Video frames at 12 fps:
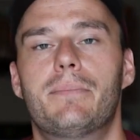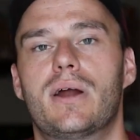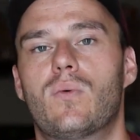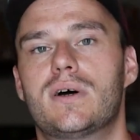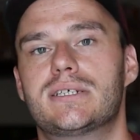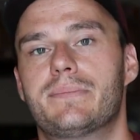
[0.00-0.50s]
but
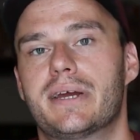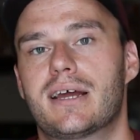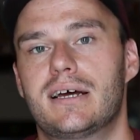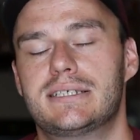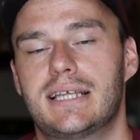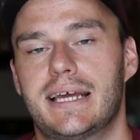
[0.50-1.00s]
it wasn't
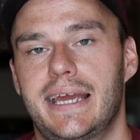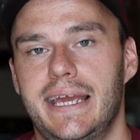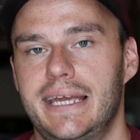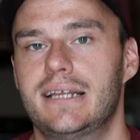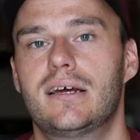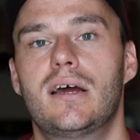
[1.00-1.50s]
because of the
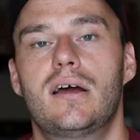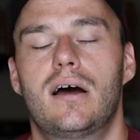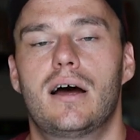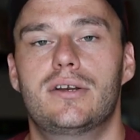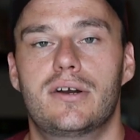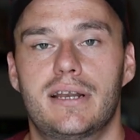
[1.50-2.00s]
heat
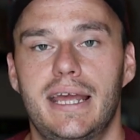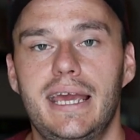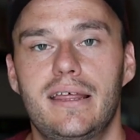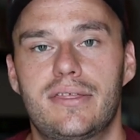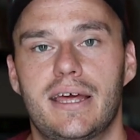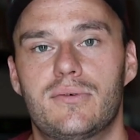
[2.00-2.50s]

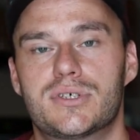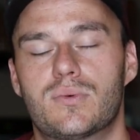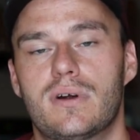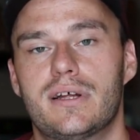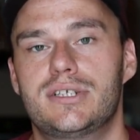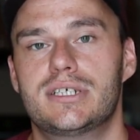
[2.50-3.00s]
underneath. It was
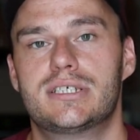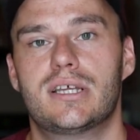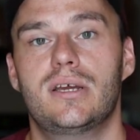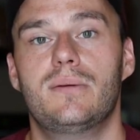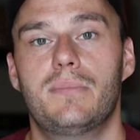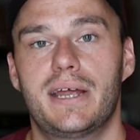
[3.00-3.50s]
really just the
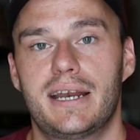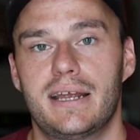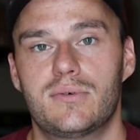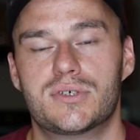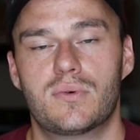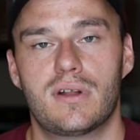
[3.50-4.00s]
humidity
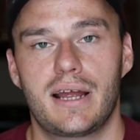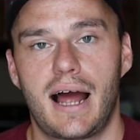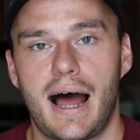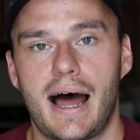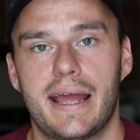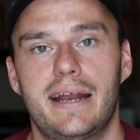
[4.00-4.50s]
was really
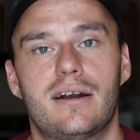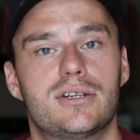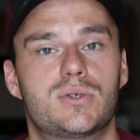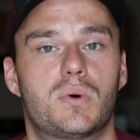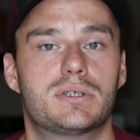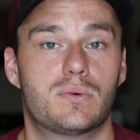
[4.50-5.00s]
high. Here in
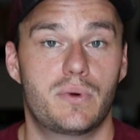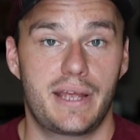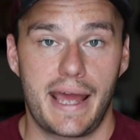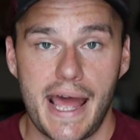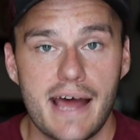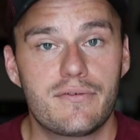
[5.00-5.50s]
Georgia, we
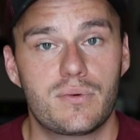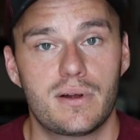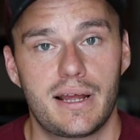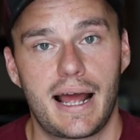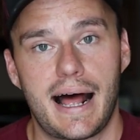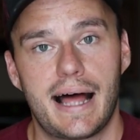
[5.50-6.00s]
have
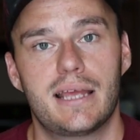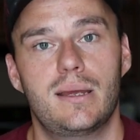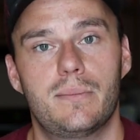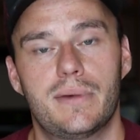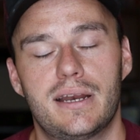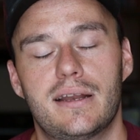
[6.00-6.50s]
really high
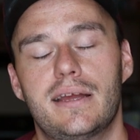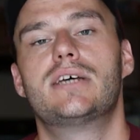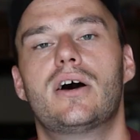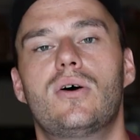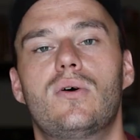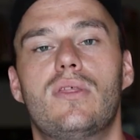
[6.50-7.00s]
humidity.
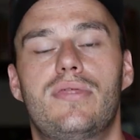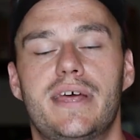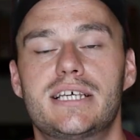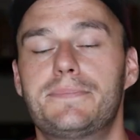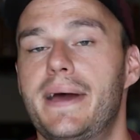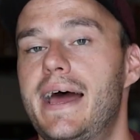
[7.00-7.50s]
So
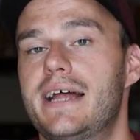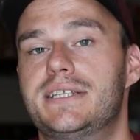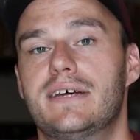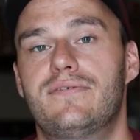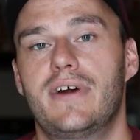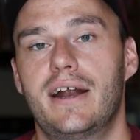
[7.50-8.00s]
this pad
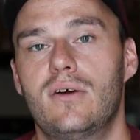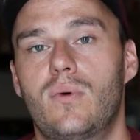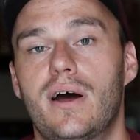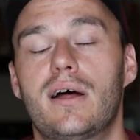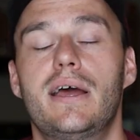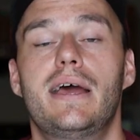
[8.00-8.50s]
did very
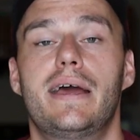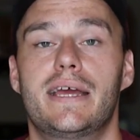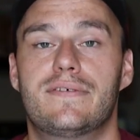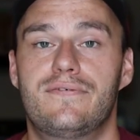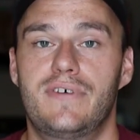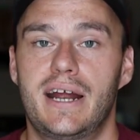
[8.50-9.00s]
well.
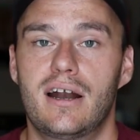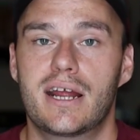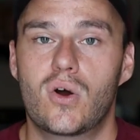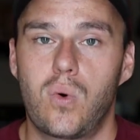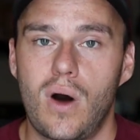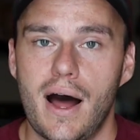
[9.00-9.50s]
It's very
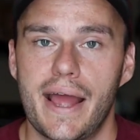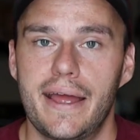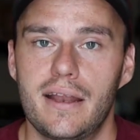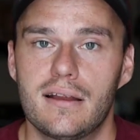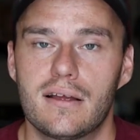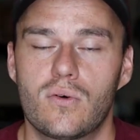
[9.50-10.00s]

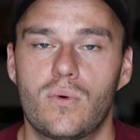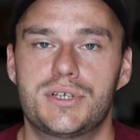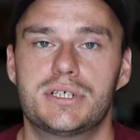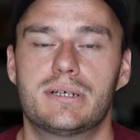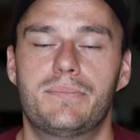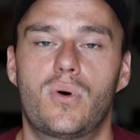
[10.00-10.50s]
quiet,
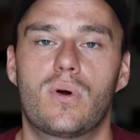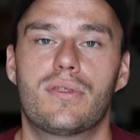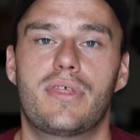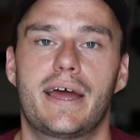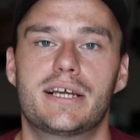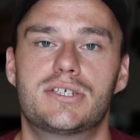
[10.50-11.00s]
which is an
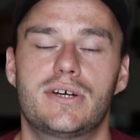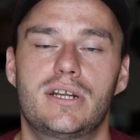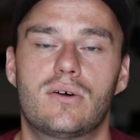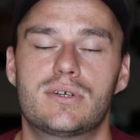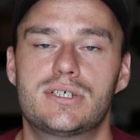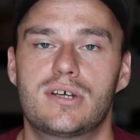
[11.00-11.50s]
important thing, so you
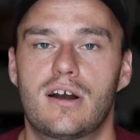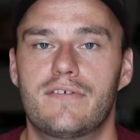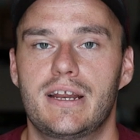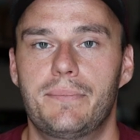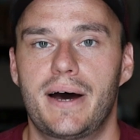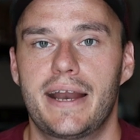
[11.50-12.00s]
don't disturb
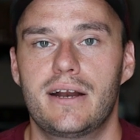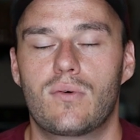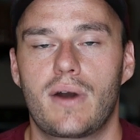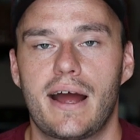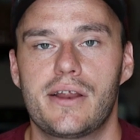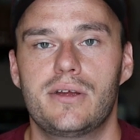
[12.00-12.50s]
anybody
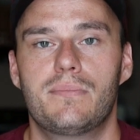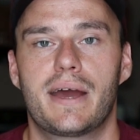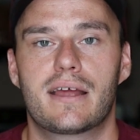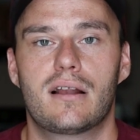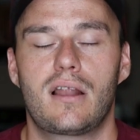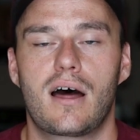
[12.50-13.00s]
around you
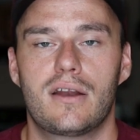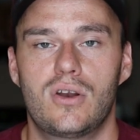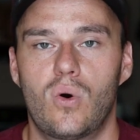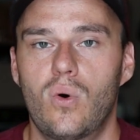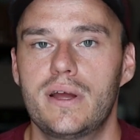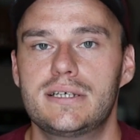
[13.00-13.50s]
making a lot of
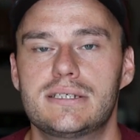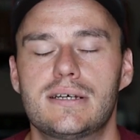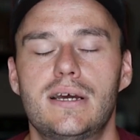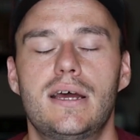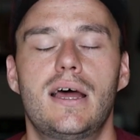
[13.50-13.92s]
noise.